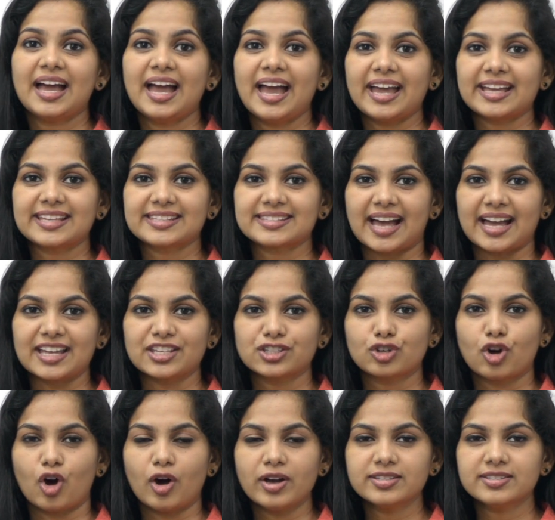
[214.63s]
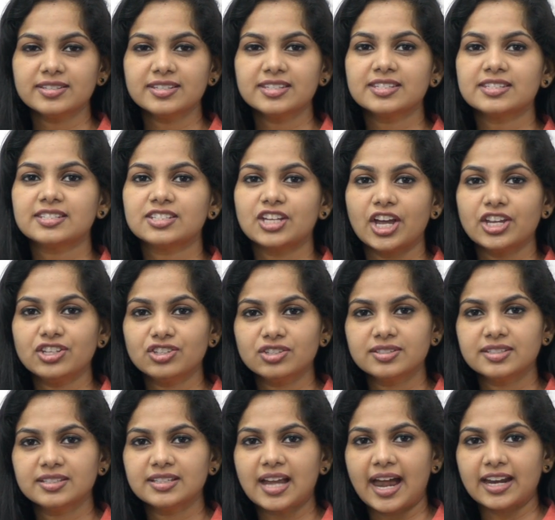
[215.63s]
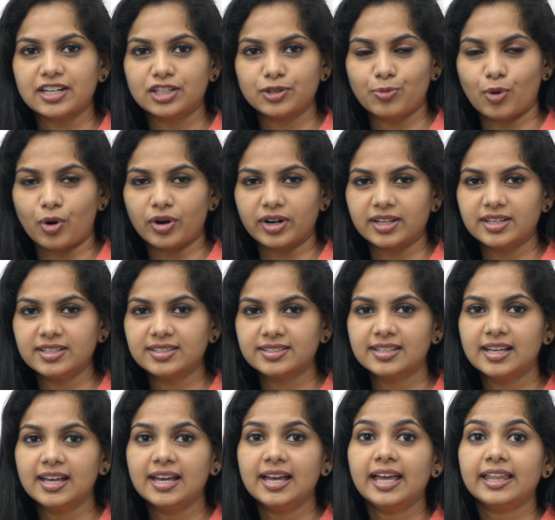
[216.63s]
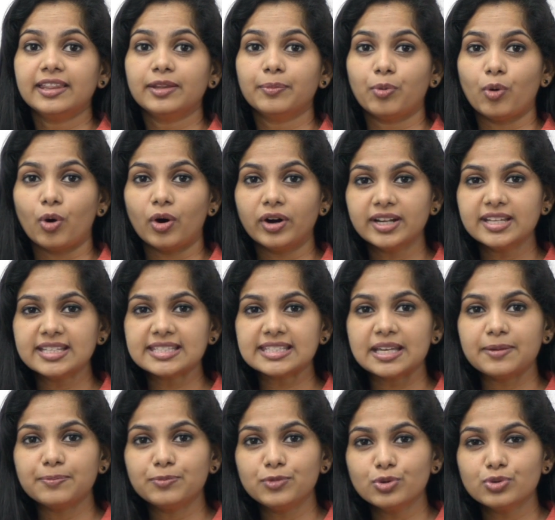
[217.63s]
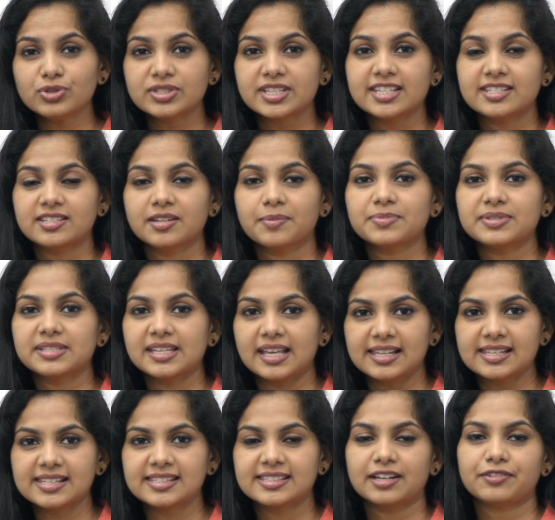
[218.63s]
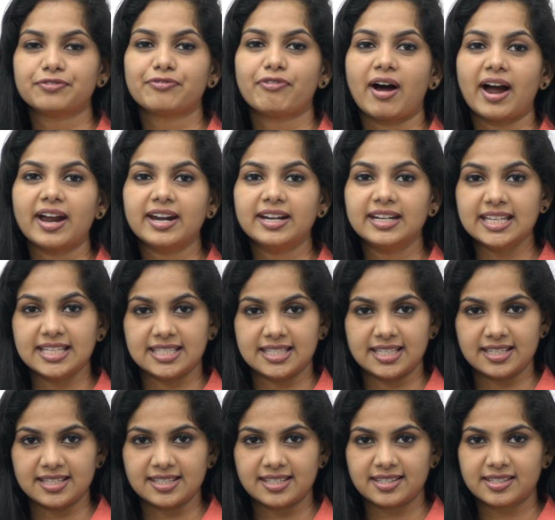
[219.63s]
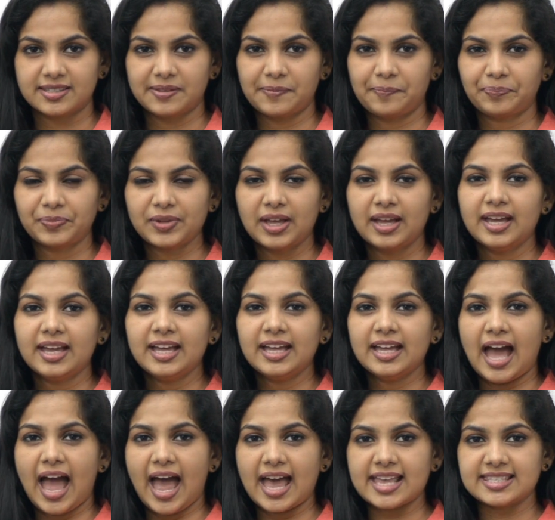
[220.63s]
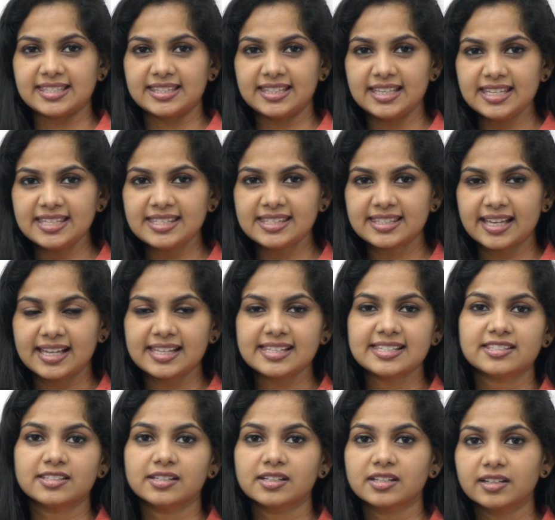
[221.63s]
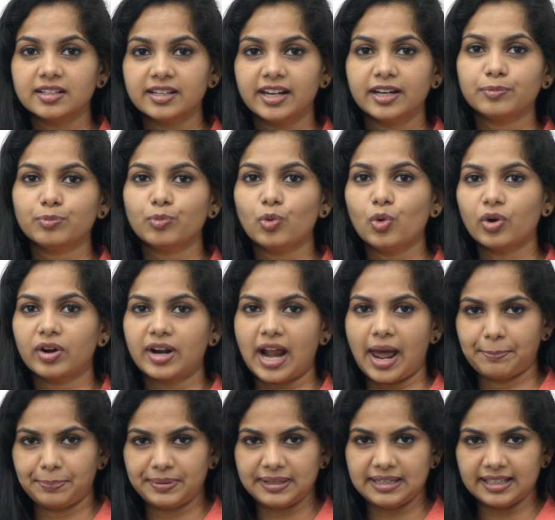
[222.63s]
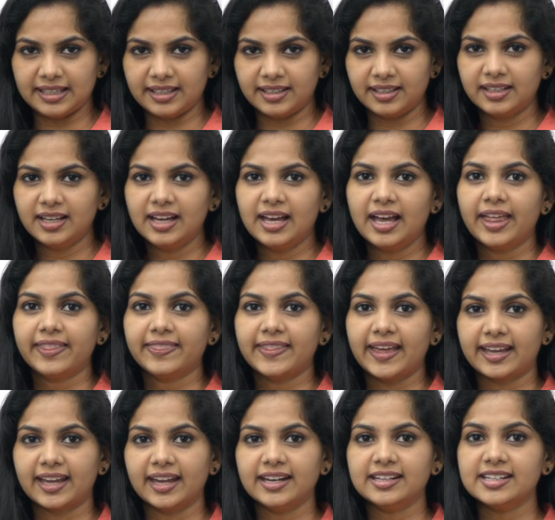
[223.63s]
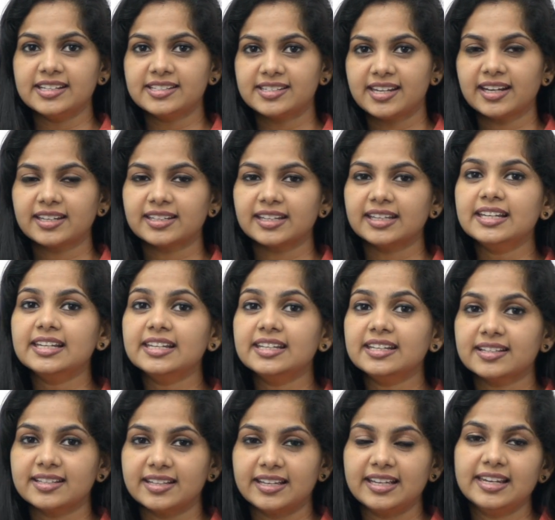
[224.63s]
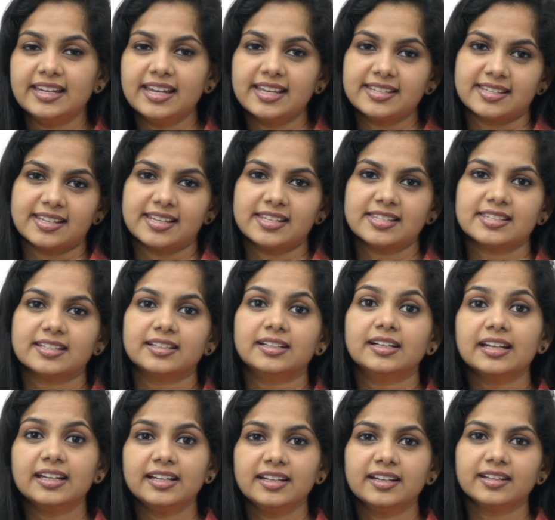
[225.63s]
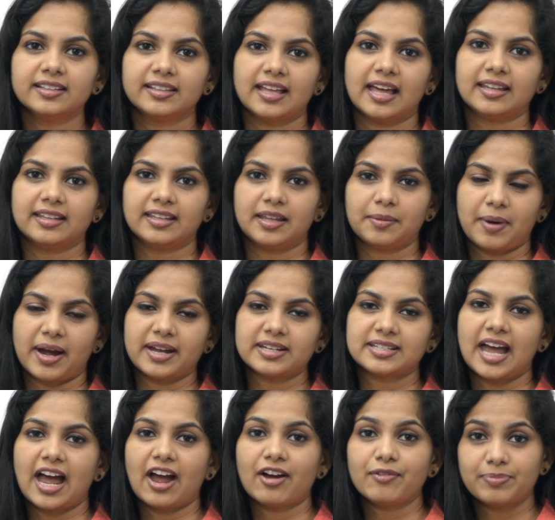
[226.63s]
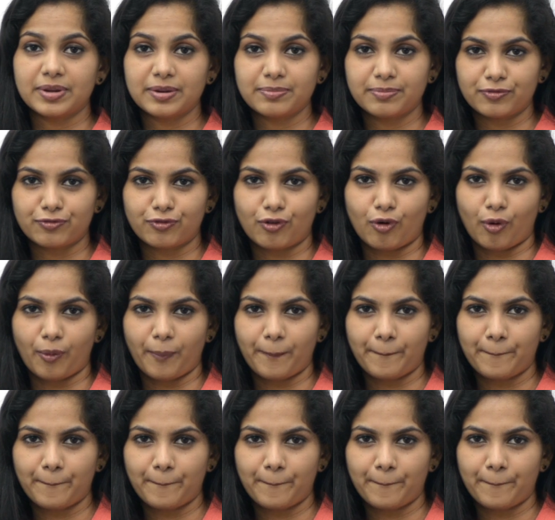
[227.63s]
Exercise causes changes in antibodies, the body's immune system cells that fight disease. As these cells circulate more rapidly, they can detect illnesses earlier than they might have been before.